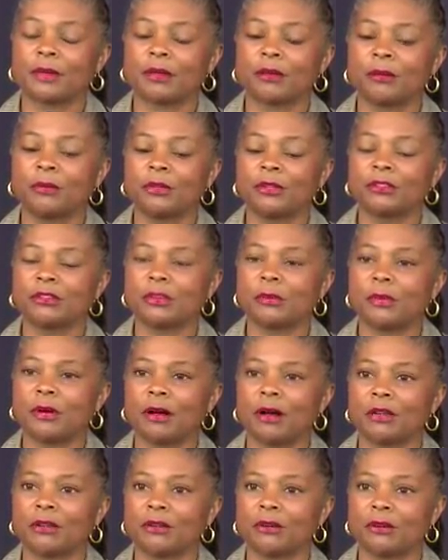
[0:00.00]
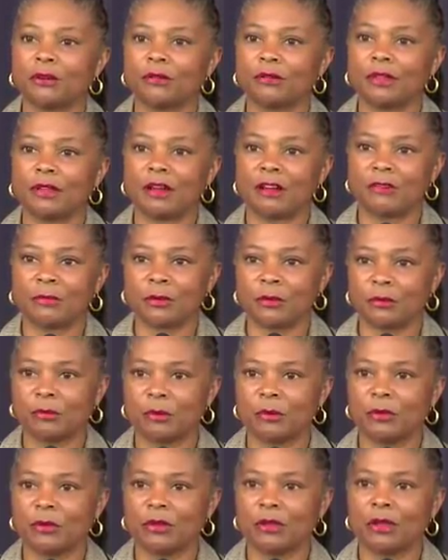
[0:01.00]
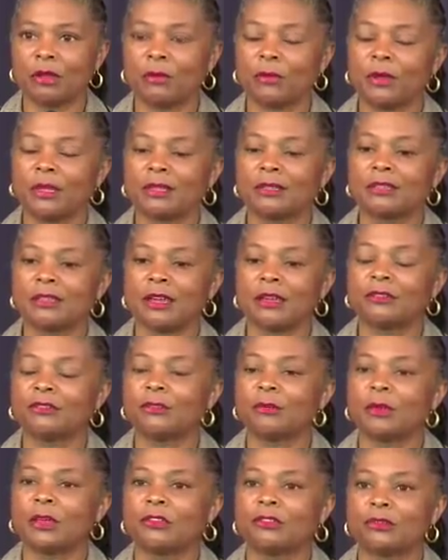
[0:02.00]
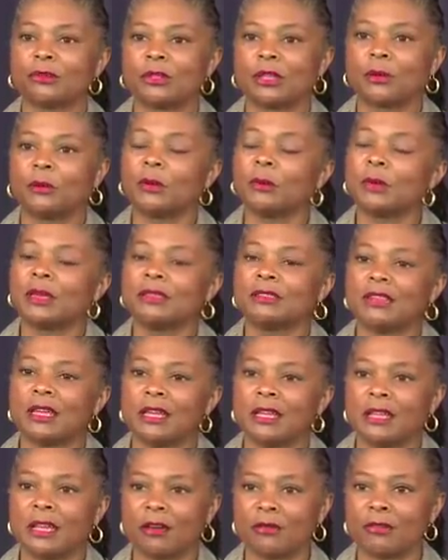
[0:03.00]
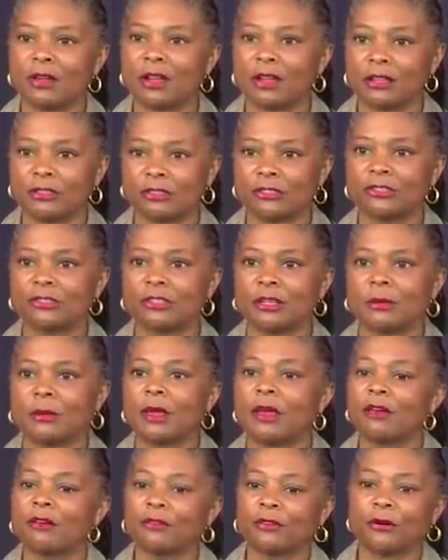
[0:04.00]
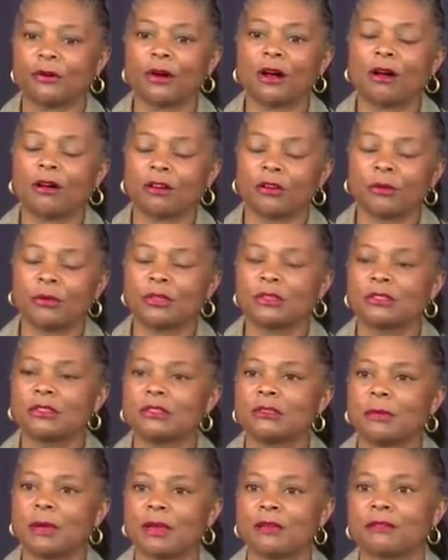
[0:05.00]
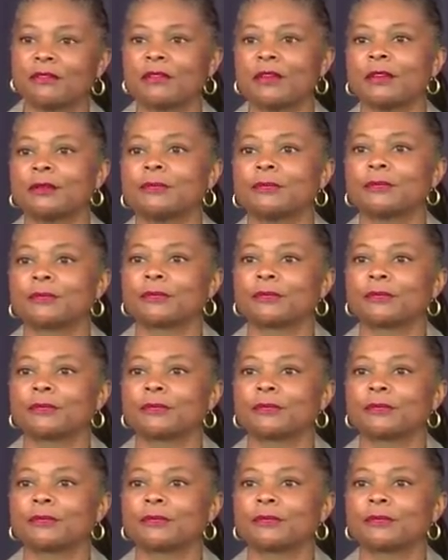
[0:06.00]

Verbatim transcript: community partner of the government of Bermuda, and we intend to make sure that we maintain that relationship for our community's benefit.